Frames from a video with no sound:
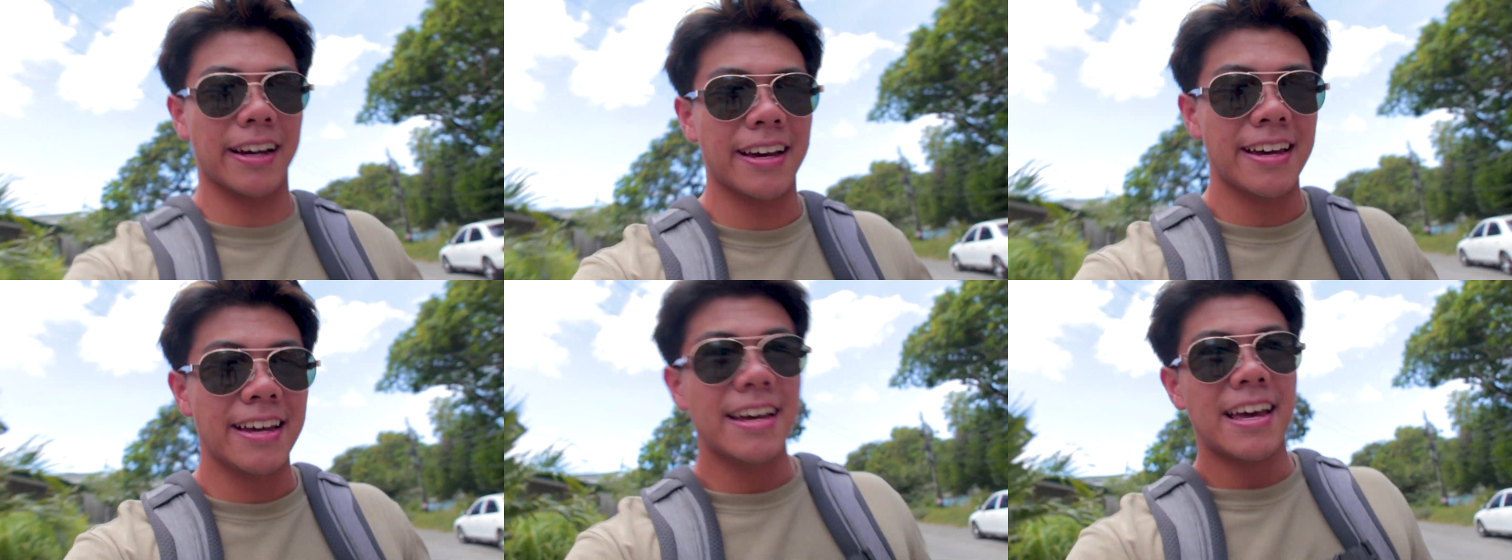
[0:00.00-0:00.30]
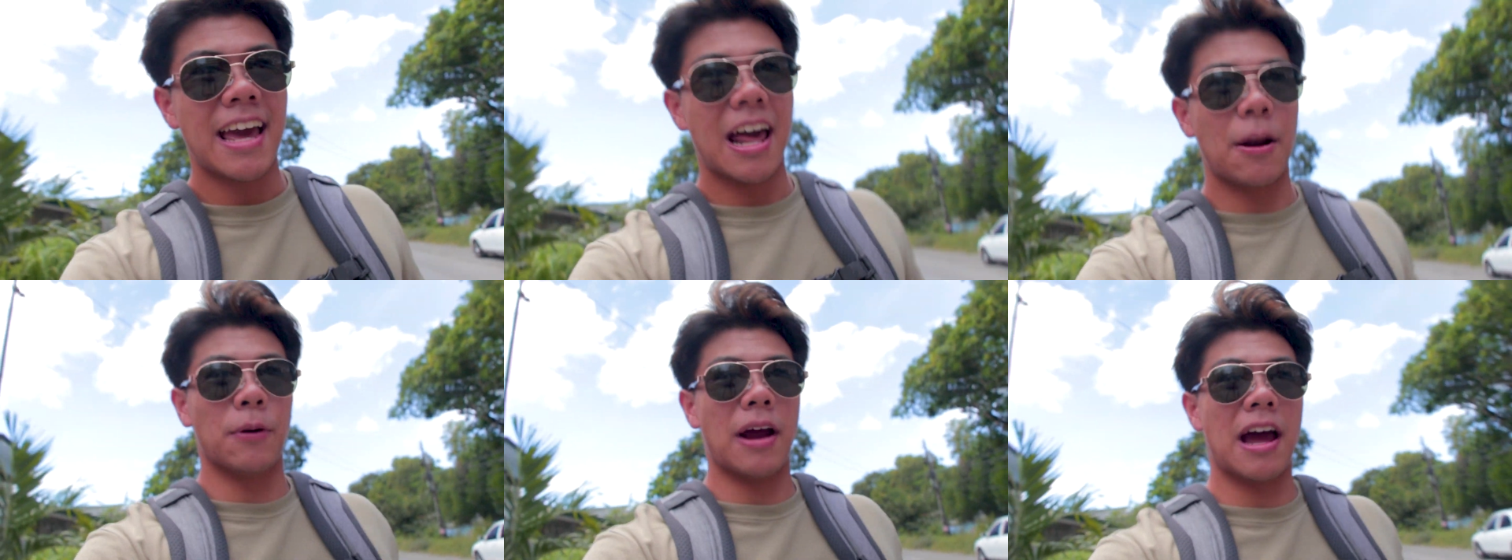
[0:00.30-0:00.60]

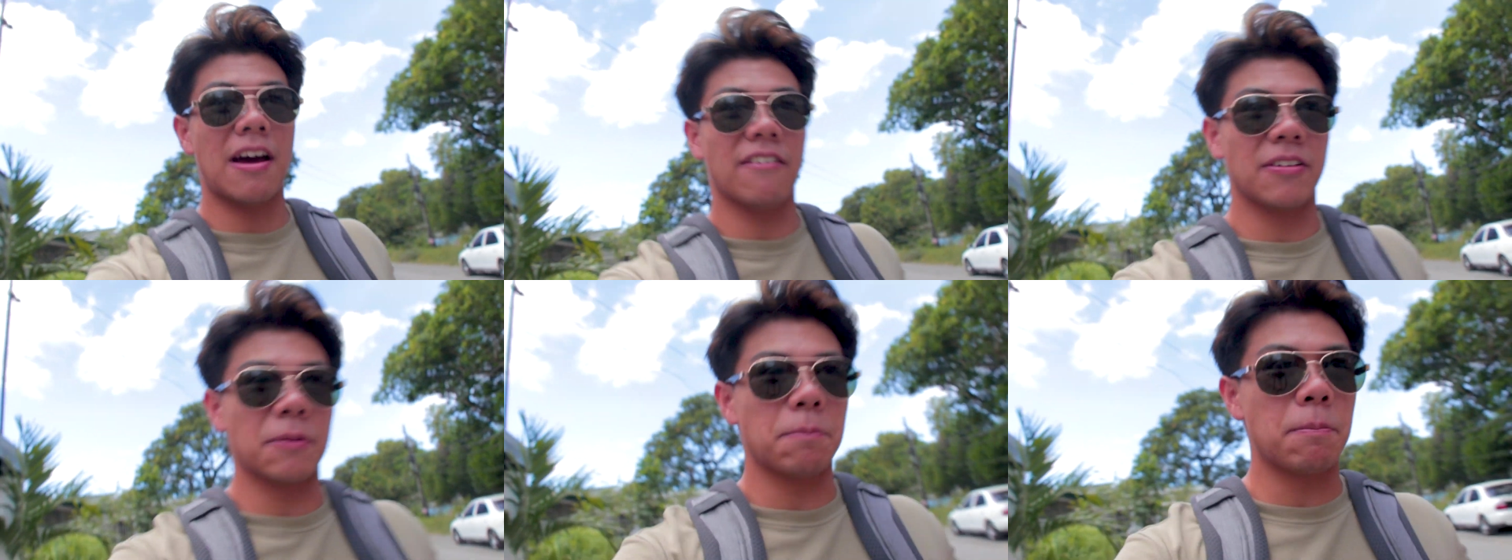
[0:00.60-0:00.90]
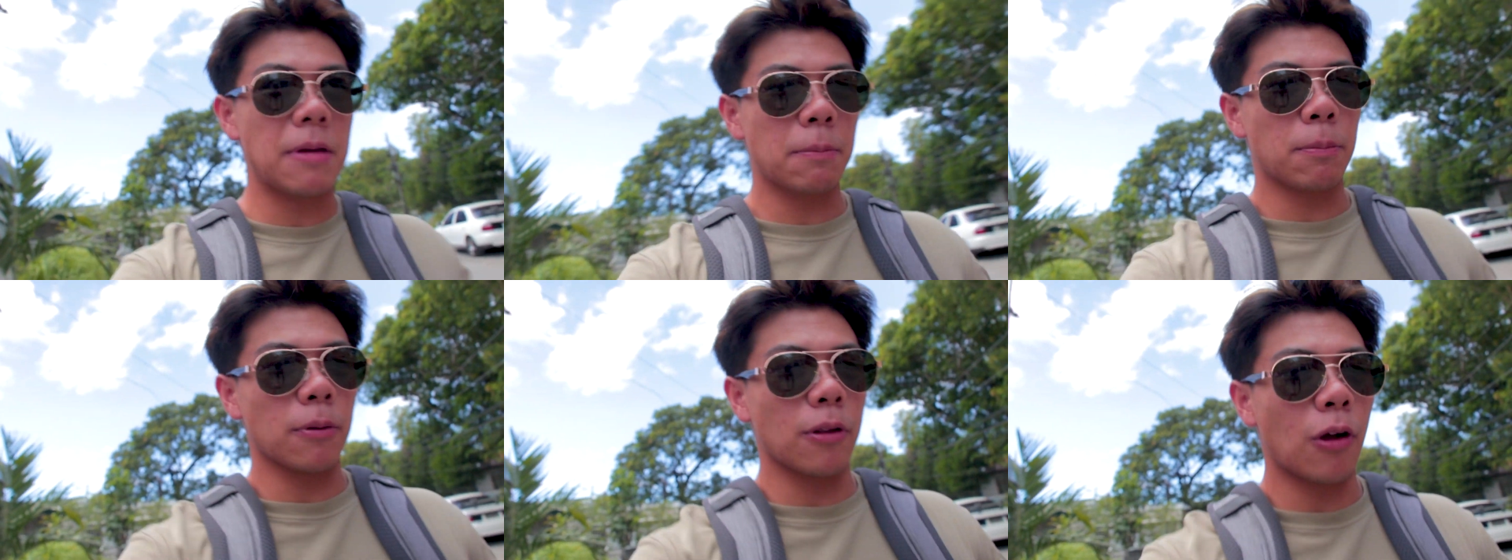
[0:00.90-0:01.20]
and we're having
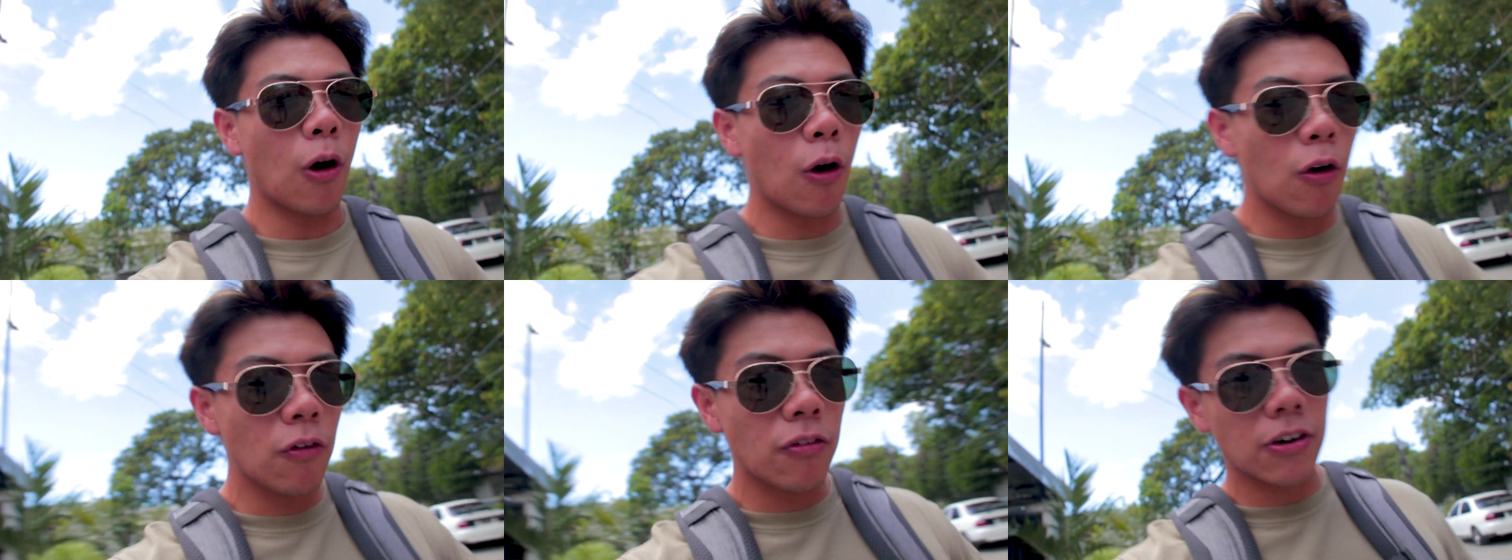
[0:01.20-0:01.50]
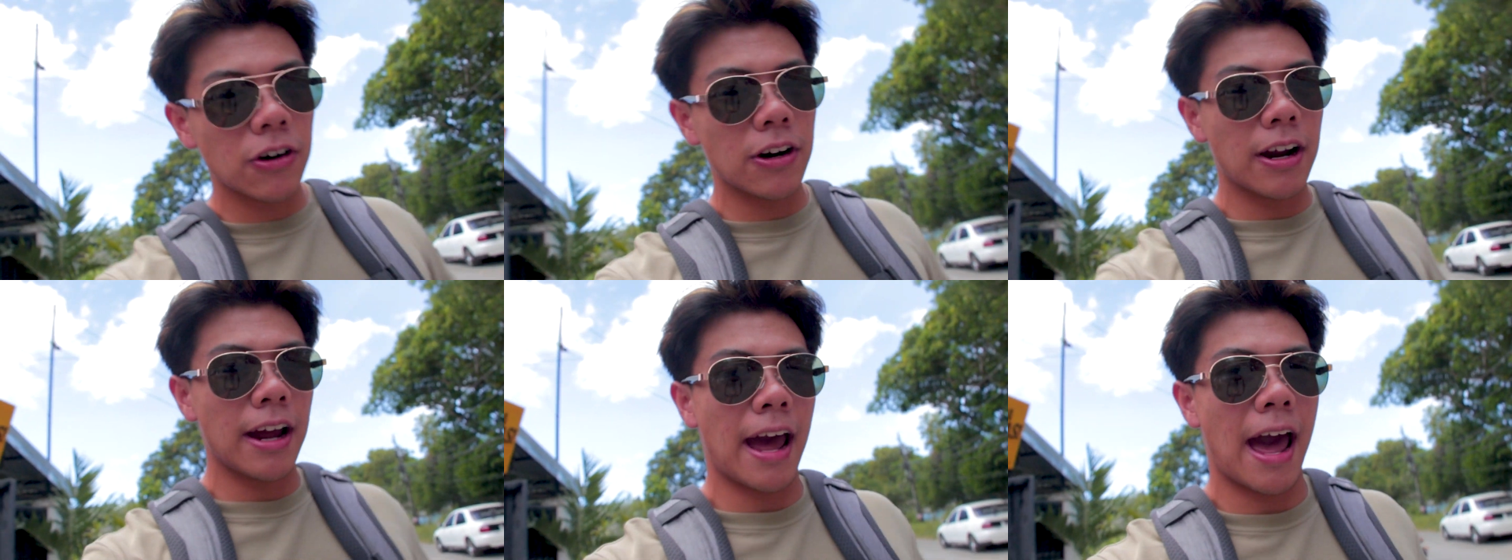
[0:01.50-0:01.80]
people over